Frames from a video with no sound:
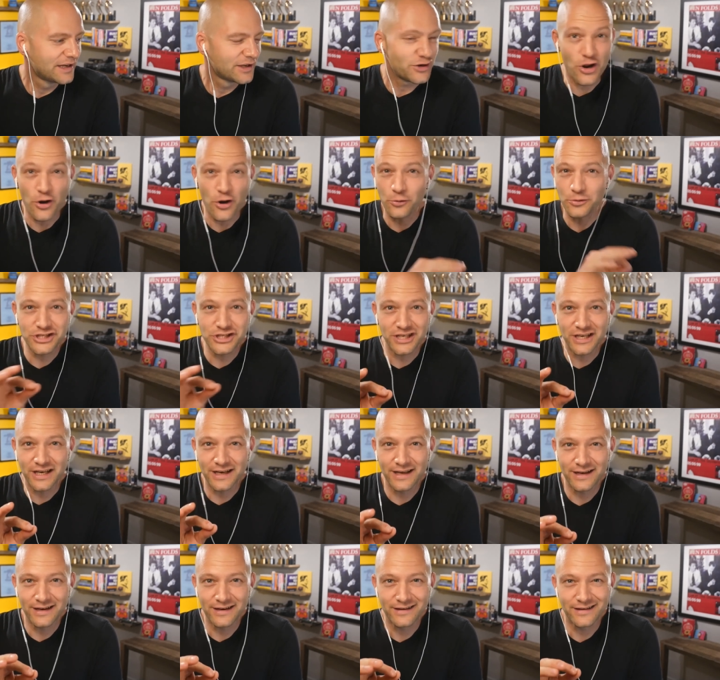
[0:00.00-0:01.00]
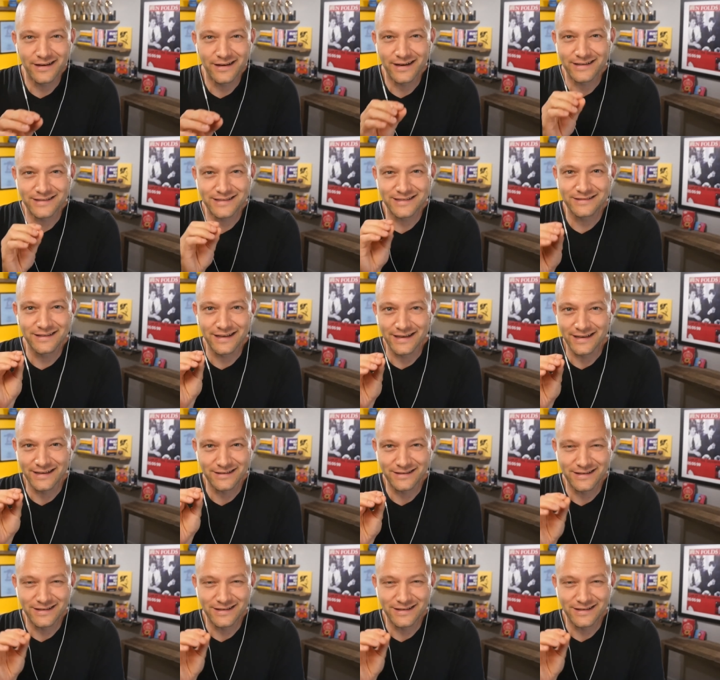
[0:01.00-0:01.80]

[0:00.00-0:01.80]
No cheating, not a like